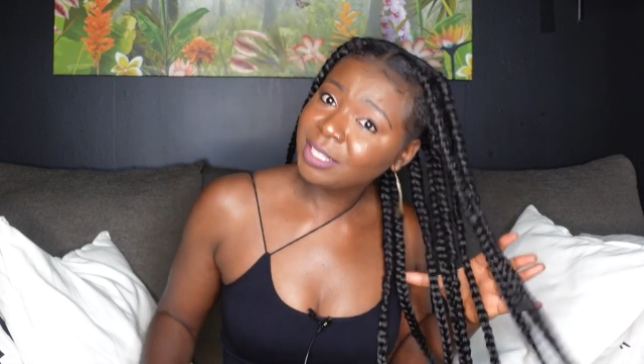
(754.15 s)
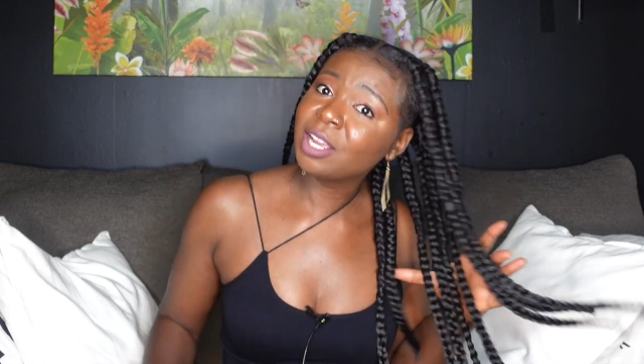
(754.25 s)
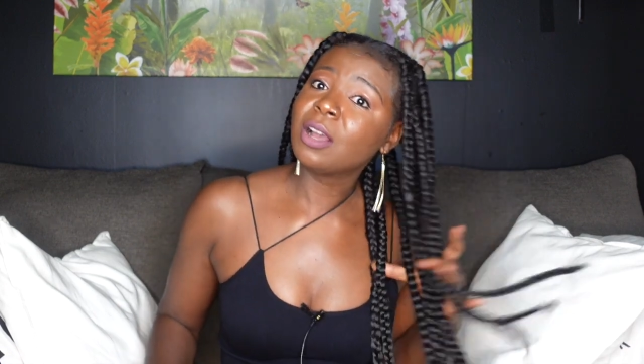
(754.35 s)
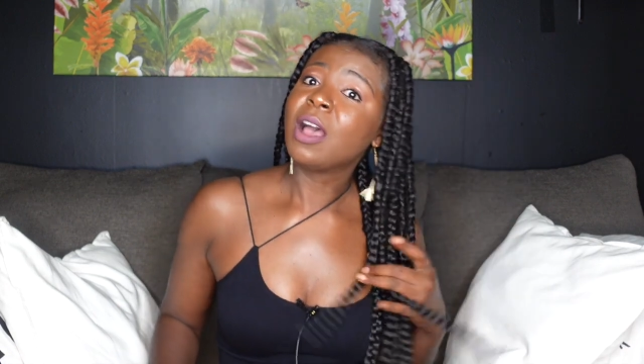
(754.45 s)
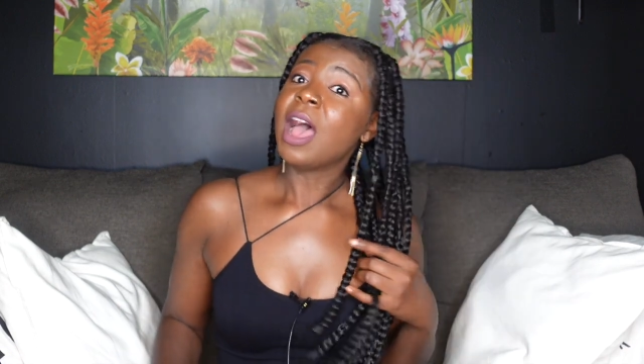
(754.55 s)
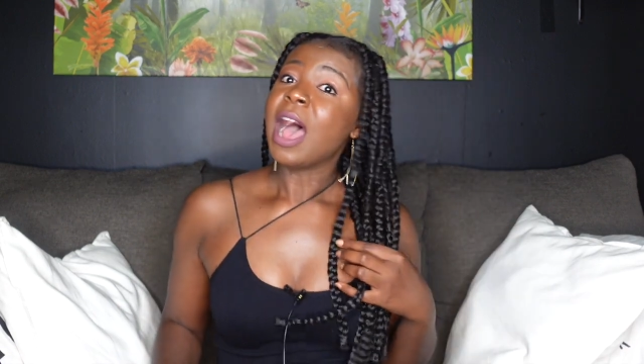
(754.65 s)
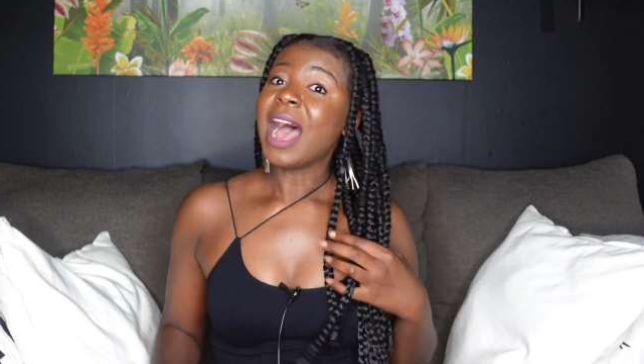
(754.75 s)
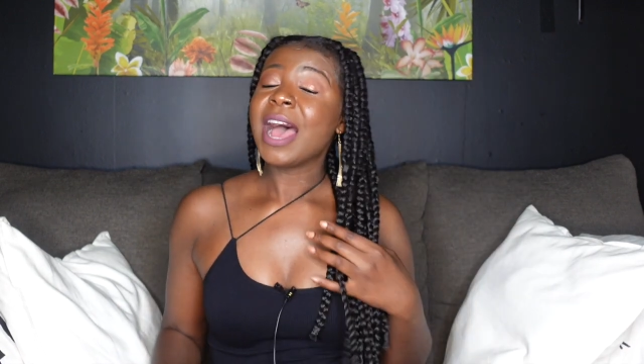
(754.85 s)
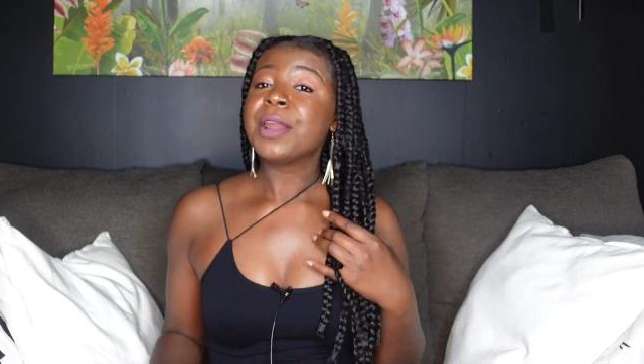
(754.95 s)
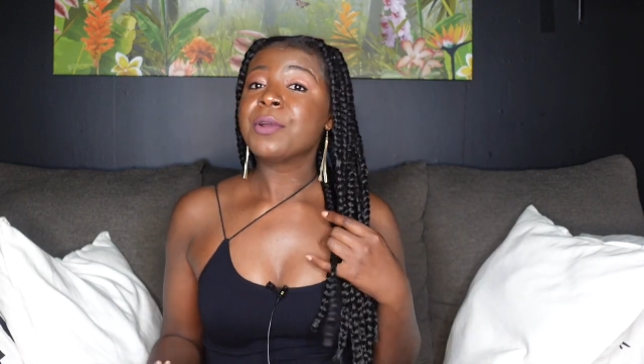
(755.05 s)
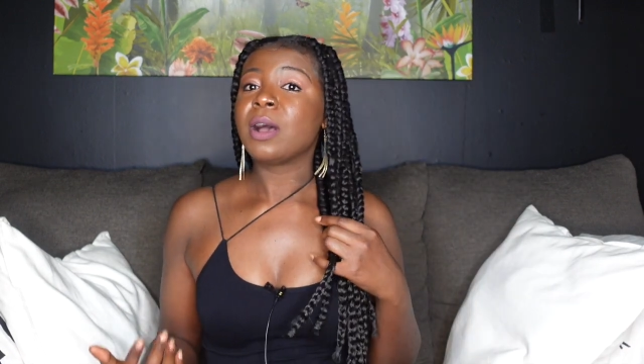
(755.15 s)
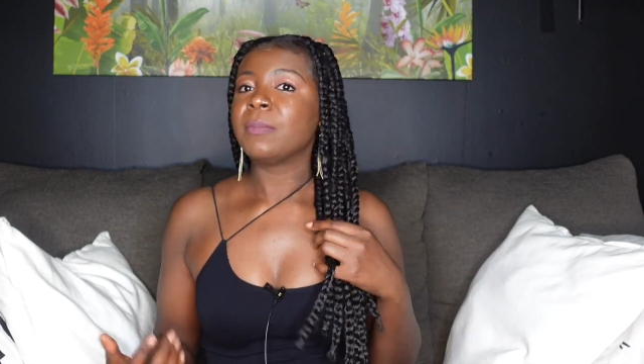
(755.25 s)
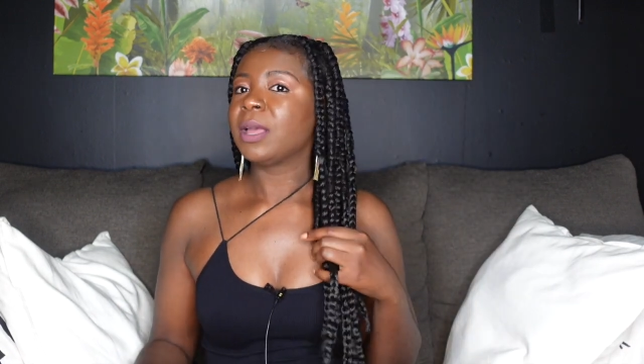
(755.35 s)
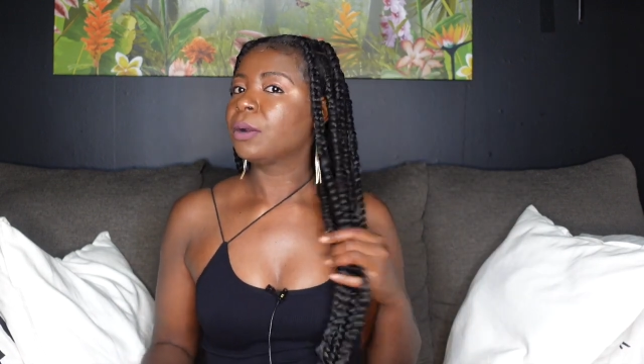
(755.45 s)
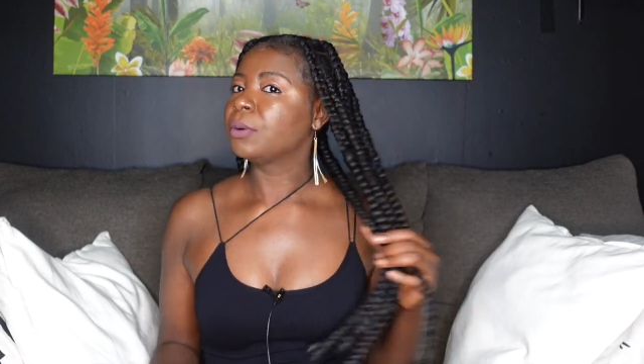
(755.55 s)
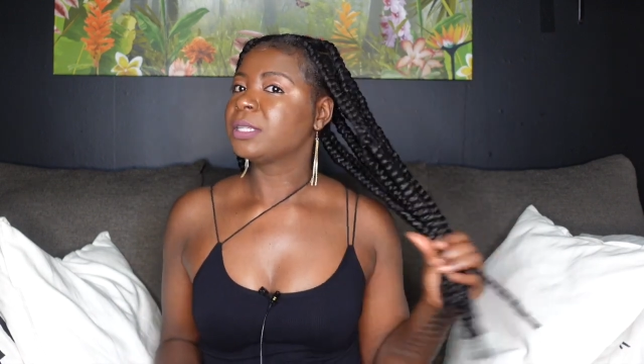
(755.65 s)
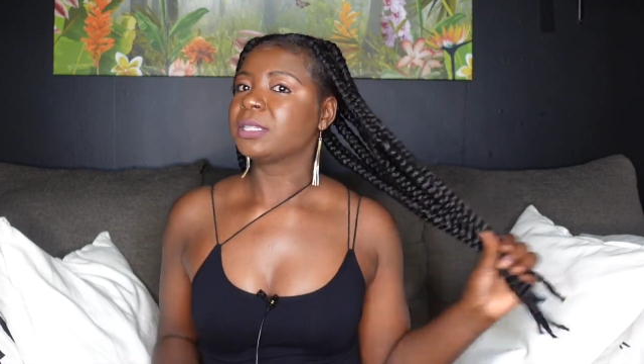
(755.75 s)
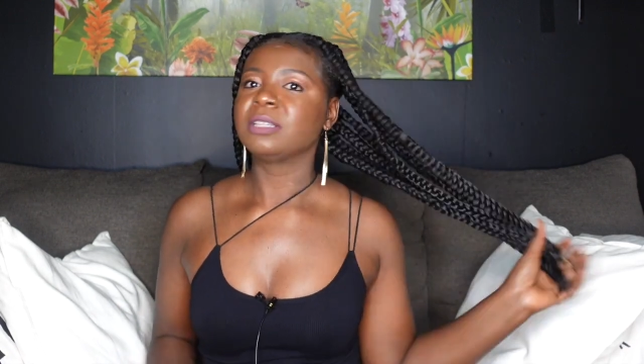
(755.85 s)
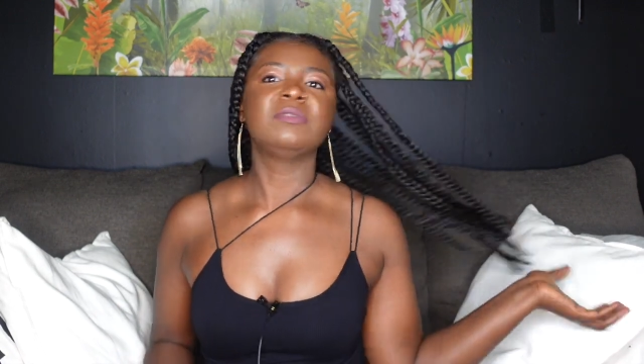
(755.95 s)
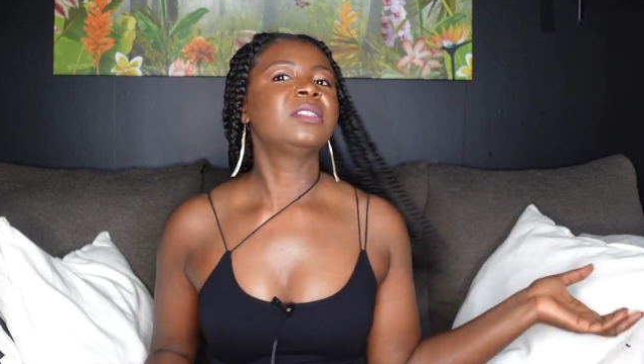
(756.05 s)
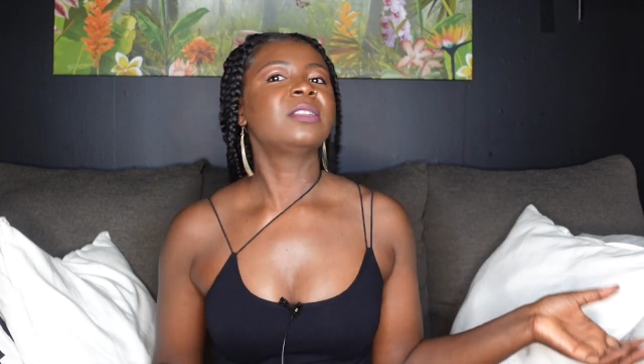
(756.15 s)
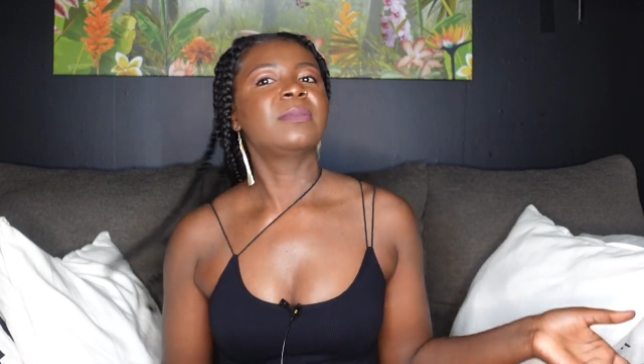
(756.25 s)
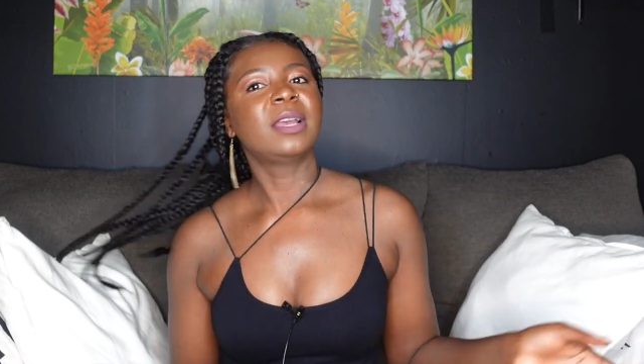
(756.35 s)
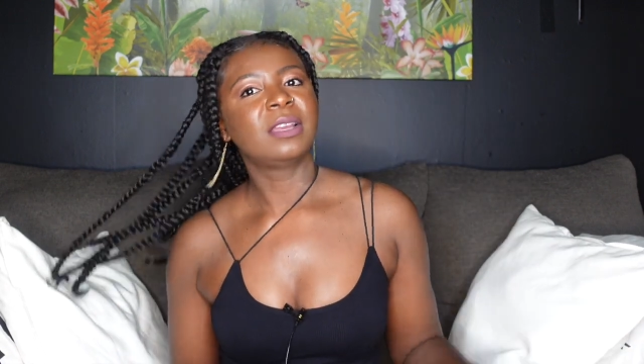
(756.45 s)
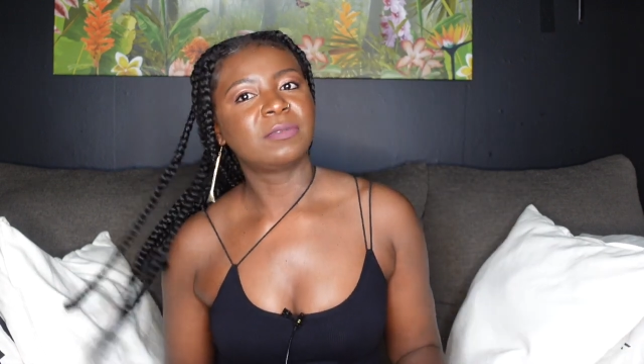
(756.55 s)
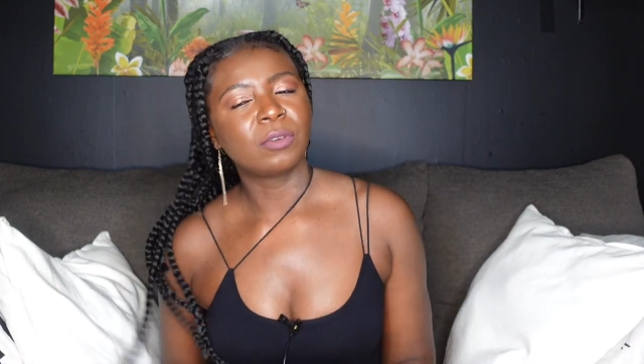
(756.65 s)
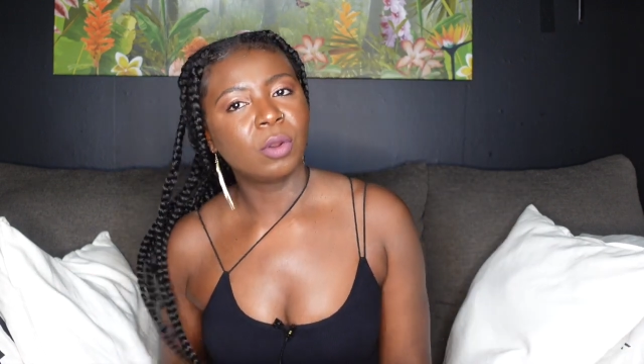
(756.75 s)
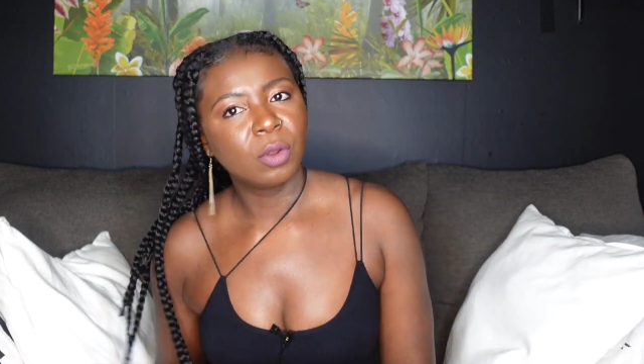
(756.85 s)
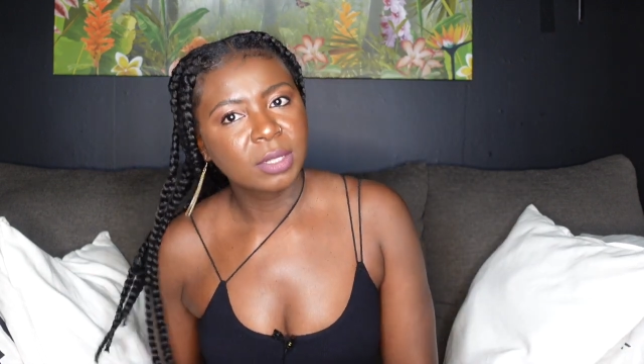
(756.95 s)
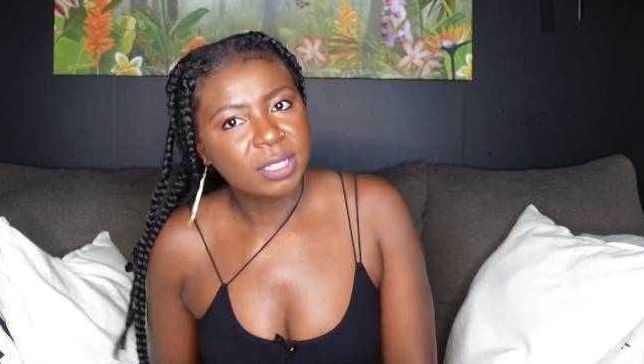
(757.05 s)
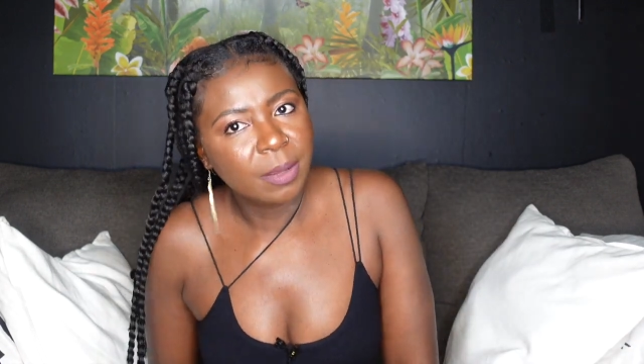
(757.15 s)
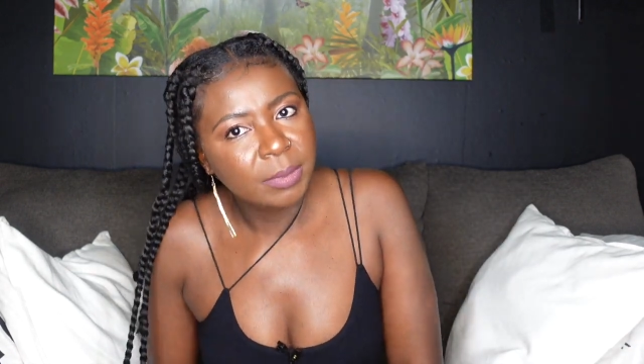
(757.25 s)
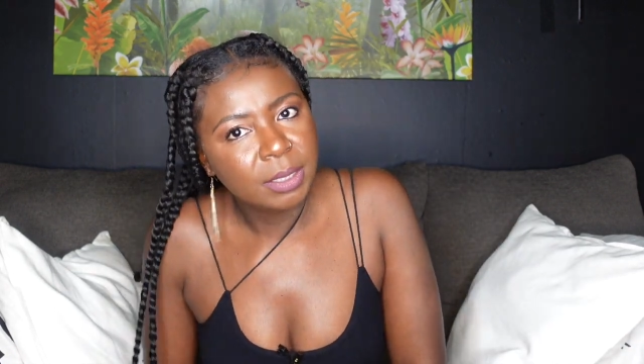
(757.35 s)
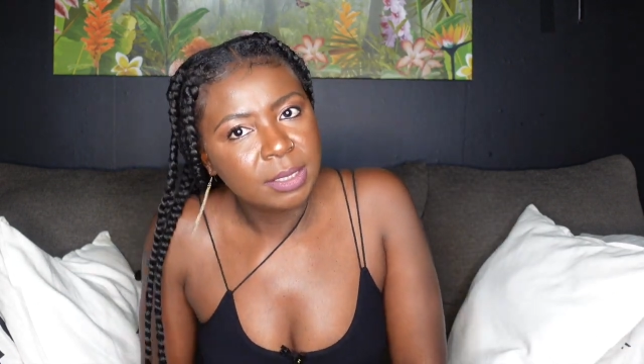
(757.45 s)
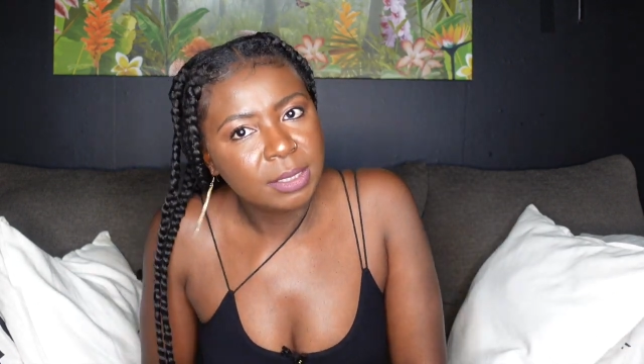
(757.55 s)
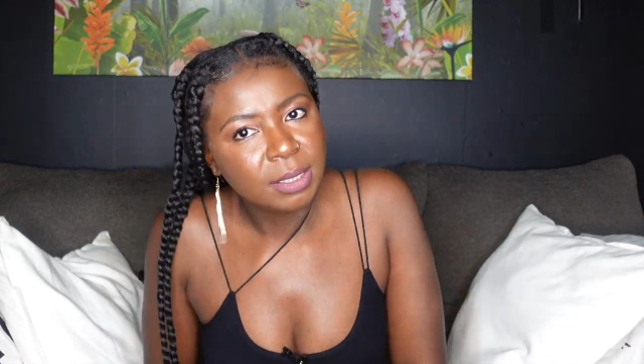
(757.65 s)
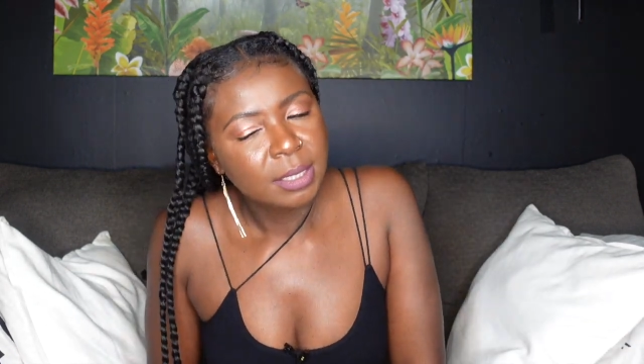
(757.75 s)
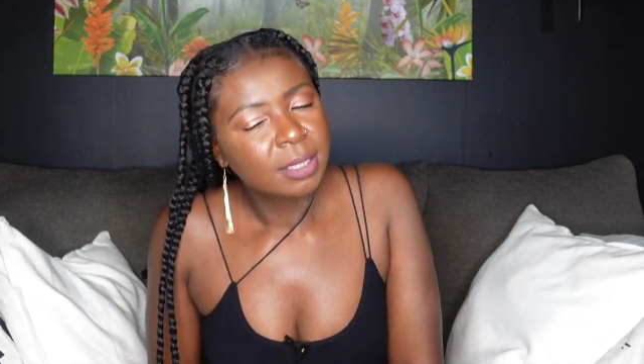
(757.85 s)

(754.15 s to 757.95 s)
Yeah. I know I'm not going to leave this in my hair for a long time because